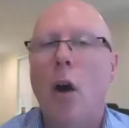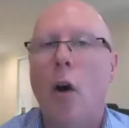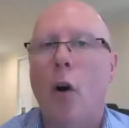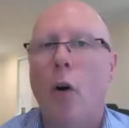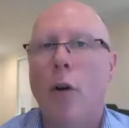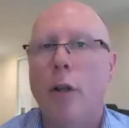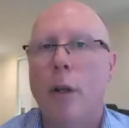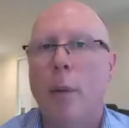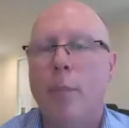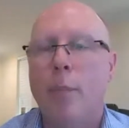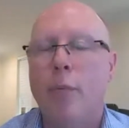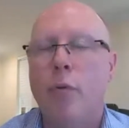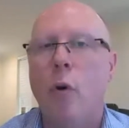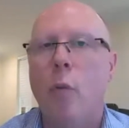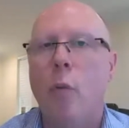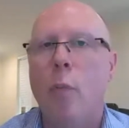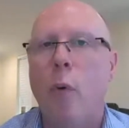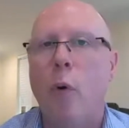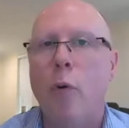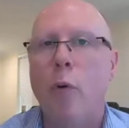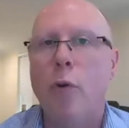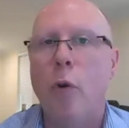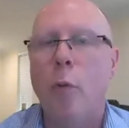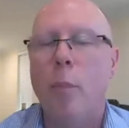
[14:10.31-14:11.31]
on a pro
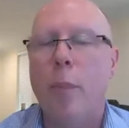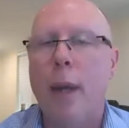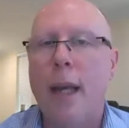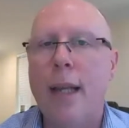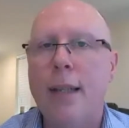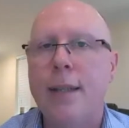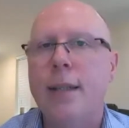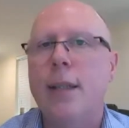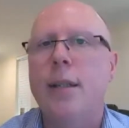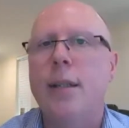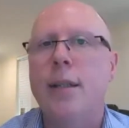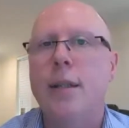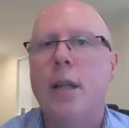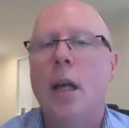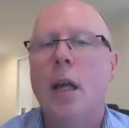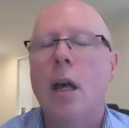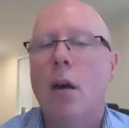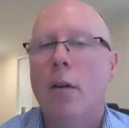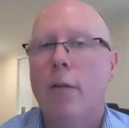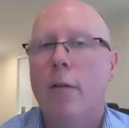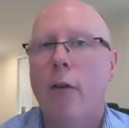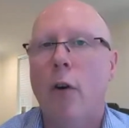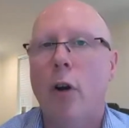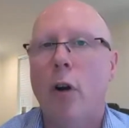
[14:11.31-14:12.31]
bono basis
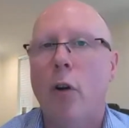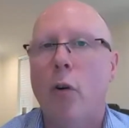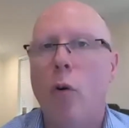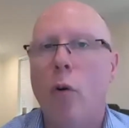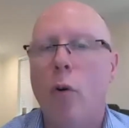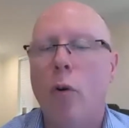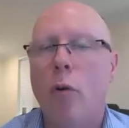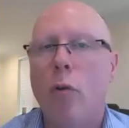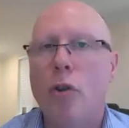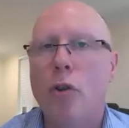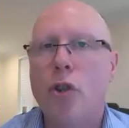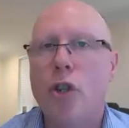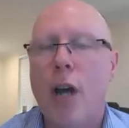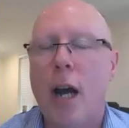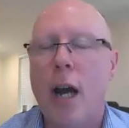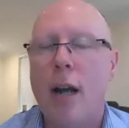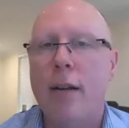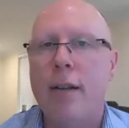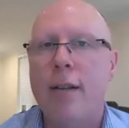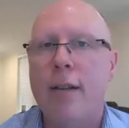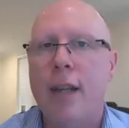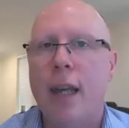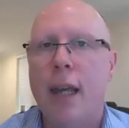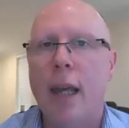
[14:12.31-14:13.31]
for a local
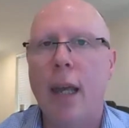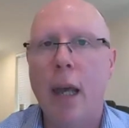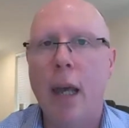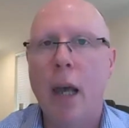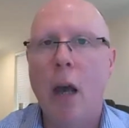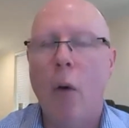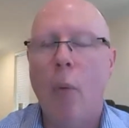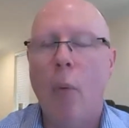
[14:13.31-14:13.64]
charity?